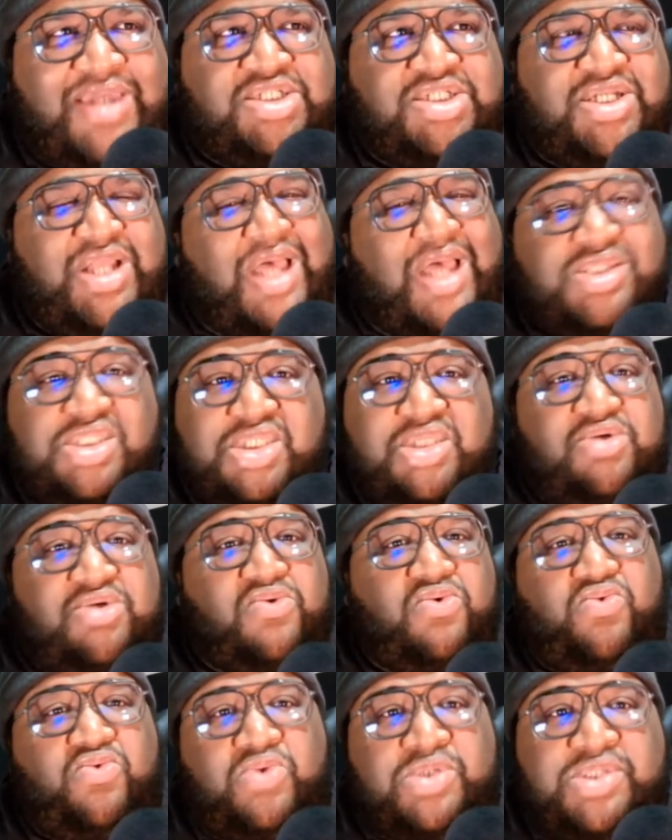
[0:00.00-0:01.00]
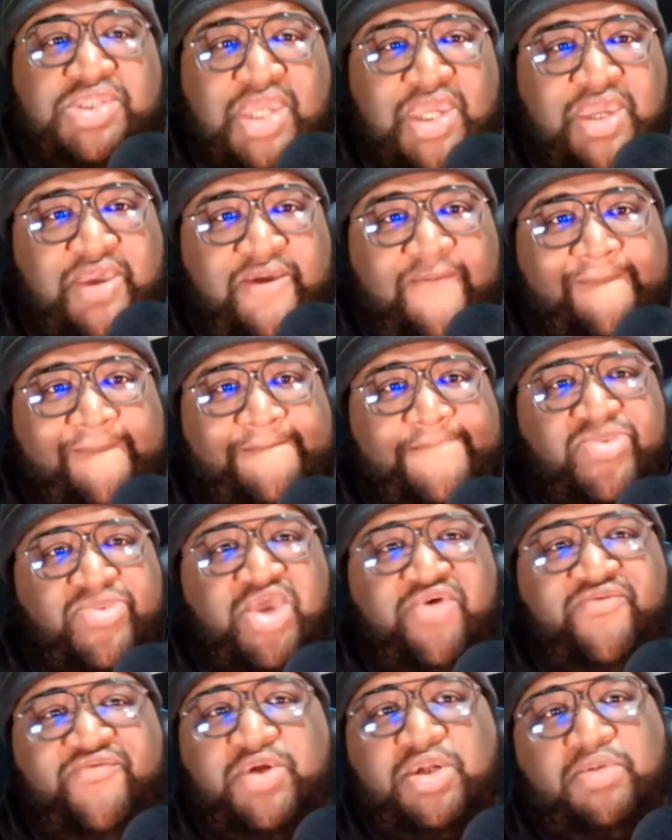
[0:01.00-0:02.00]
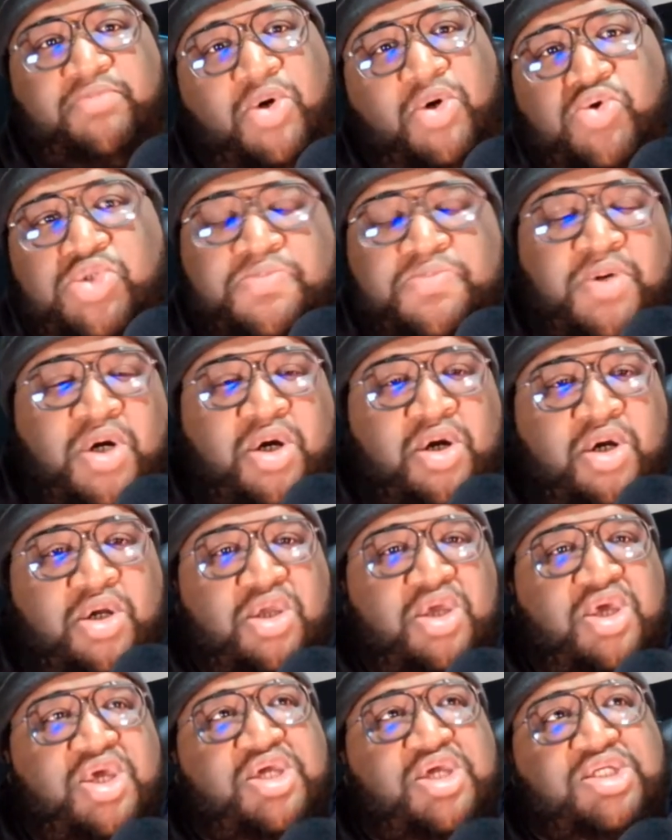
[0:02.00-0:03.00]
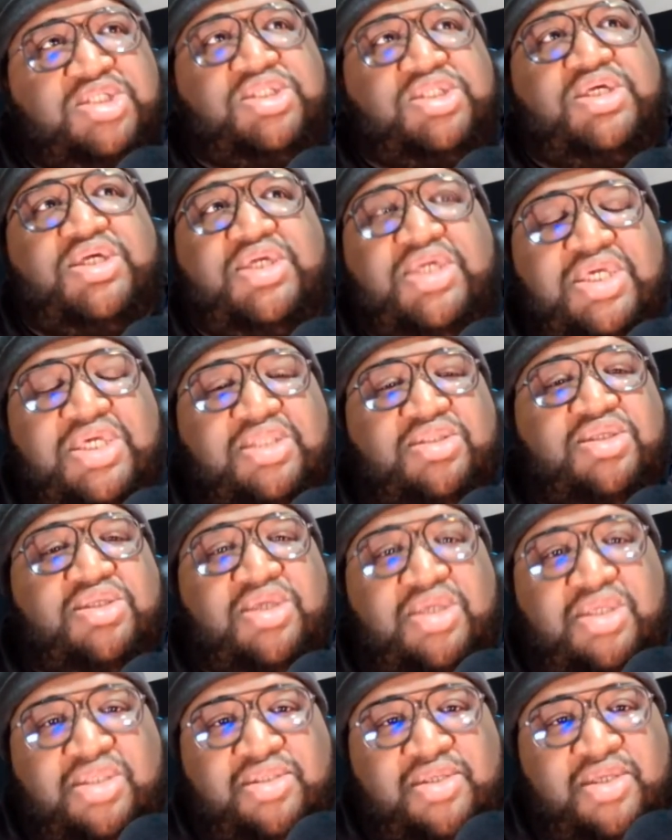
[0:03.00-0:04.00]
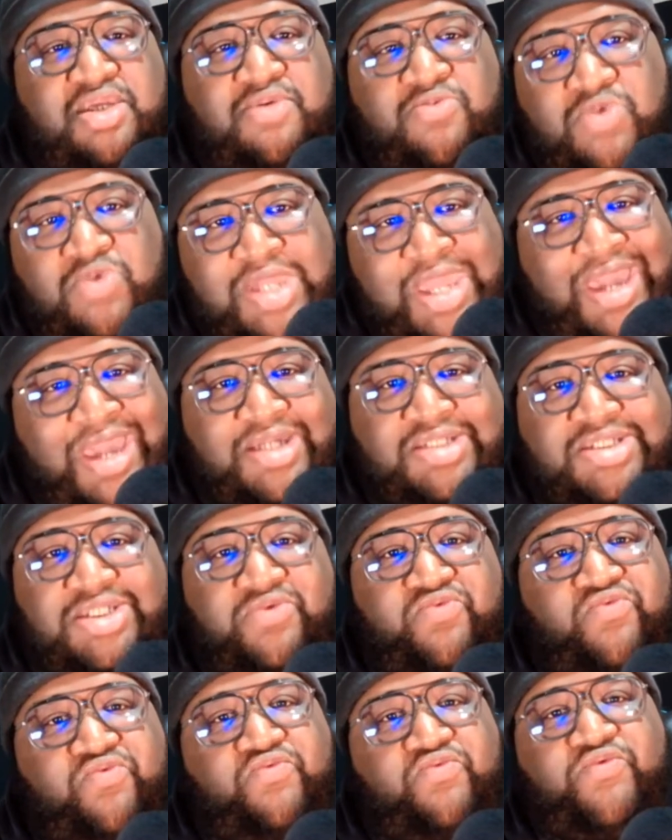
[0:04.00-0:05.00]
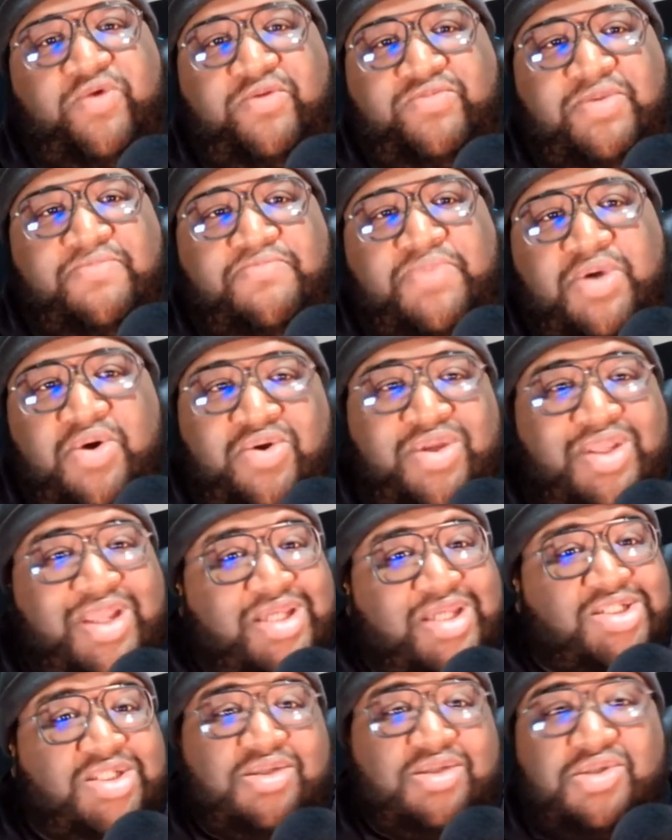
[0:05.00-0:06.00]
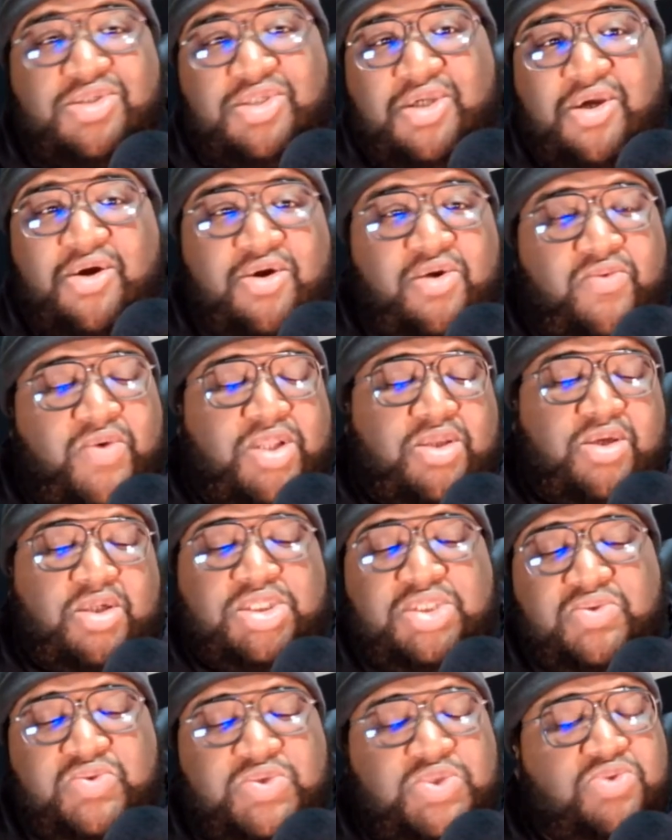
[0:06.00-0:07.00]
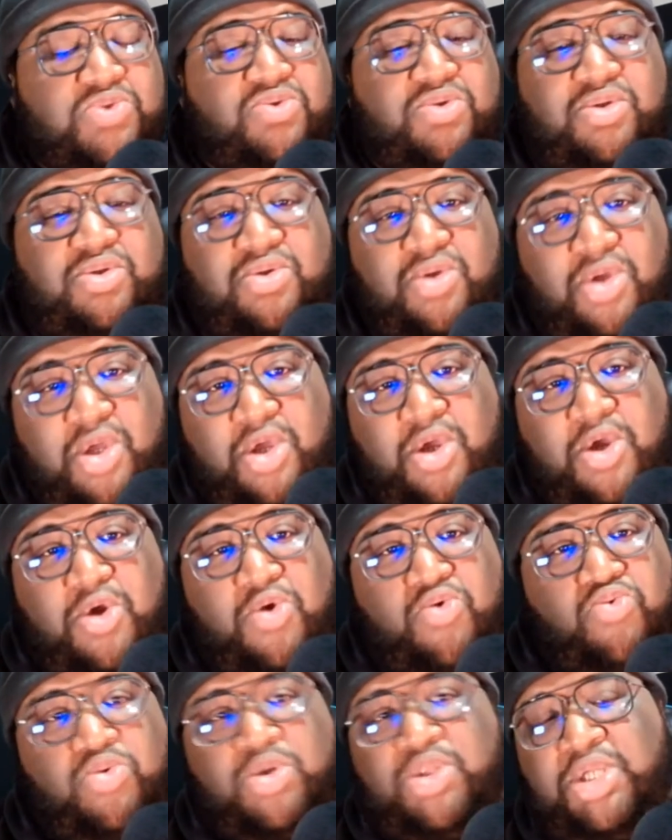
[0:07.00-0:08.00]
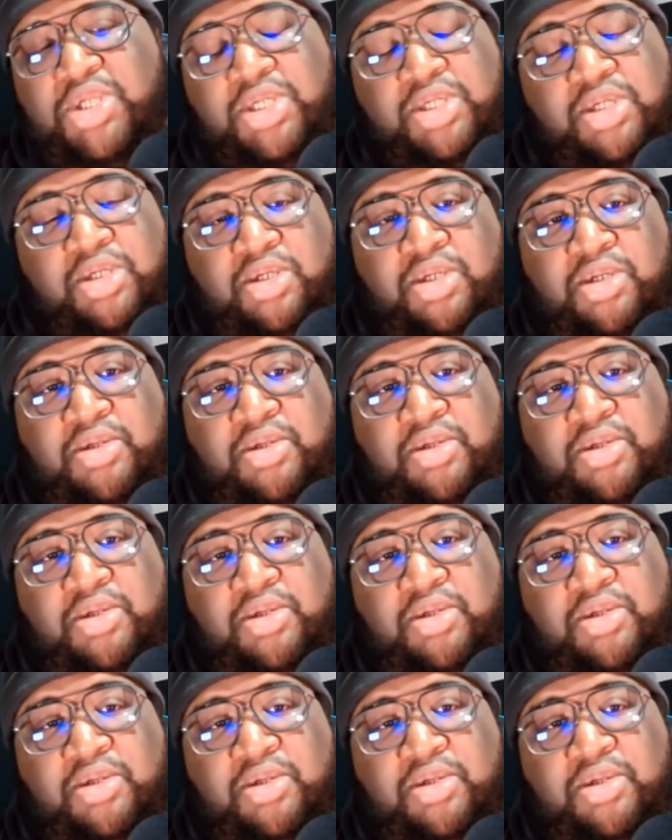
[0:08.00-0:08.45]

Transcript: I still would say, for the most part, she didn't get the reaction from the building that she deserved. I thought she was doing really good.